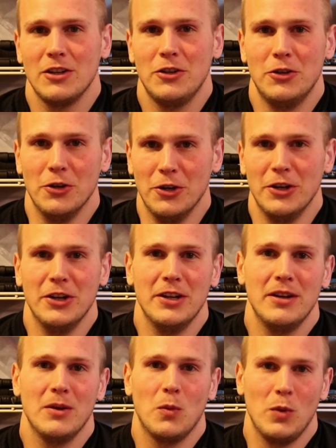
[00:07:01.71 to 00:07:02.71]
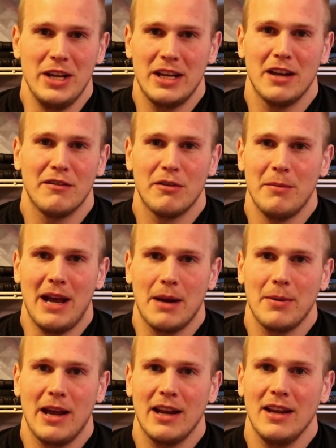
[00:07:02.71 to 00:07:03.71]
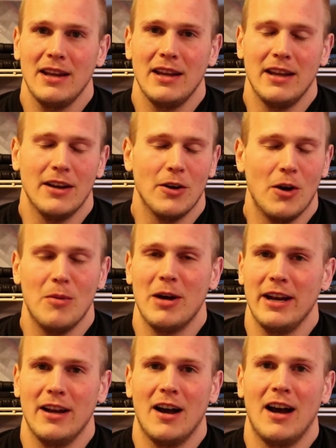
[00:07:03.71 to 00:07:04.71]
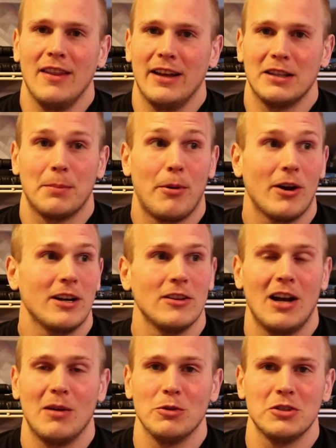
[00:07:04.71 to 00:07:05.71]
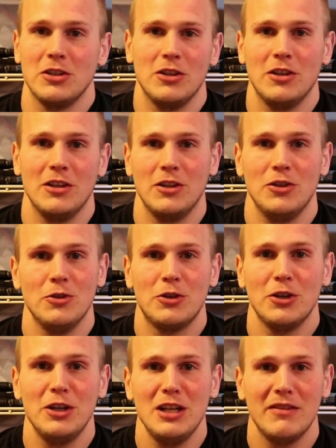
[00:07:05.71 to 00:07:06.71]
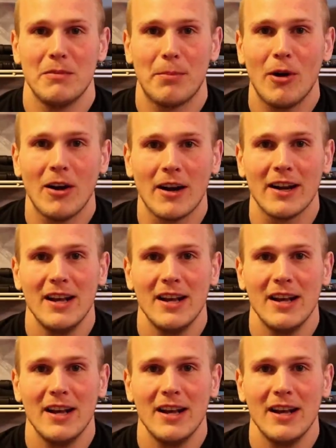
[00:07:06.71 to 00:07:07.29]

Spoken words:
good weekend for backpacking, and oh my god, like the parking lot was, you couldn't even park.